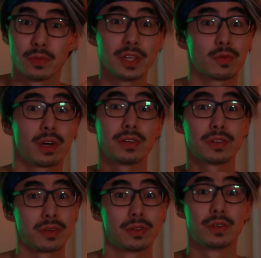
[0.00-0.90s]
which one
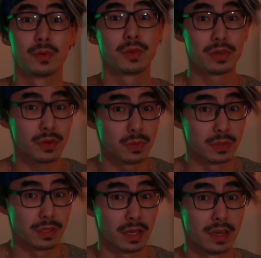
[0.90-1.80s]
should you
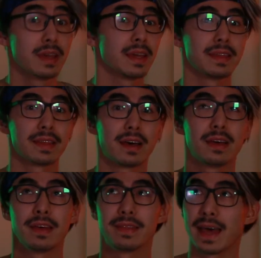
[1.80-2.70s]
use in a
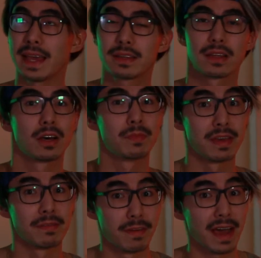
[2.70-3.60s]
nightclub
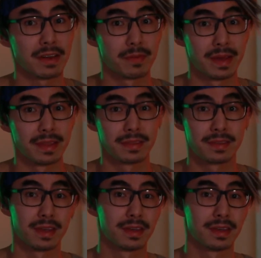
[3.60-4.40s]
environment?